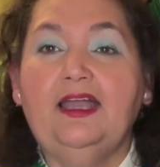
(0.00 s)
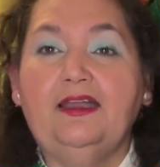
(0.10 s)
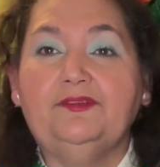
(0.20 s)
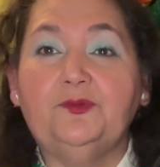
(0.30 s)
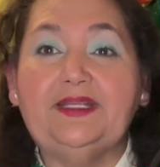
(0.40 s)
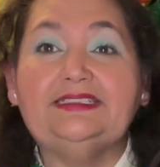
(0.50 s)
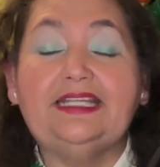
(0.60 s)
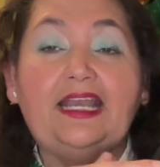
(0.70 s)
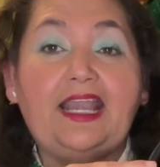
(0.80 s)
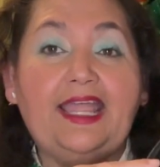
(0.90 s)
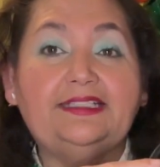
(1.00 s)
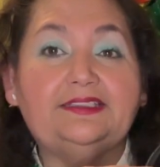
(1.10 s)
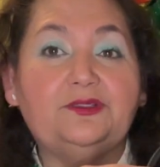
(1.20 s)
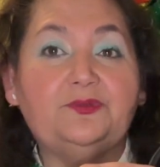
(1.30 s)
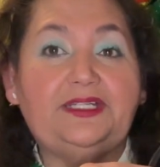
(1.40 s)
The reason I liked
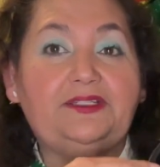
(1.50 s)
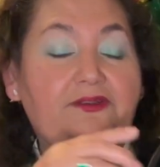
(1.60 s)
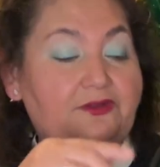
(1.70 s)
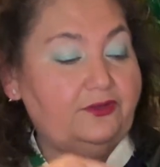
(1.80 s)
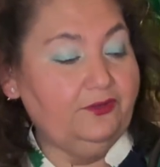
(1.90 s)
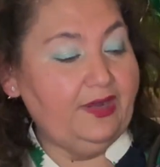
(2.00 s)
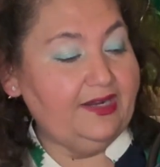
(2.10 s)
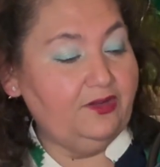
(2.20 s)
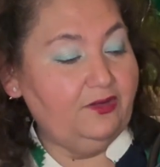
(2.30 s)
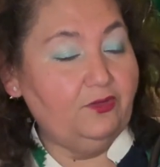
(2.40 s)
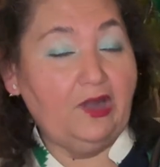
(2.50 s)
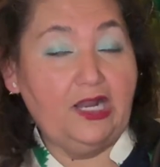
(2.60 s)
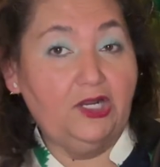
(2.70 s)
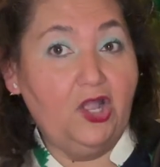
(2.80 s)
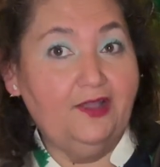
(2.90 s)
the Reed
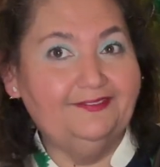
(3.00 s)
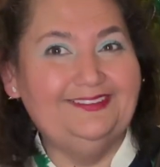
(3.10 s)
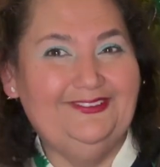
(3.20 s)
Krakoff,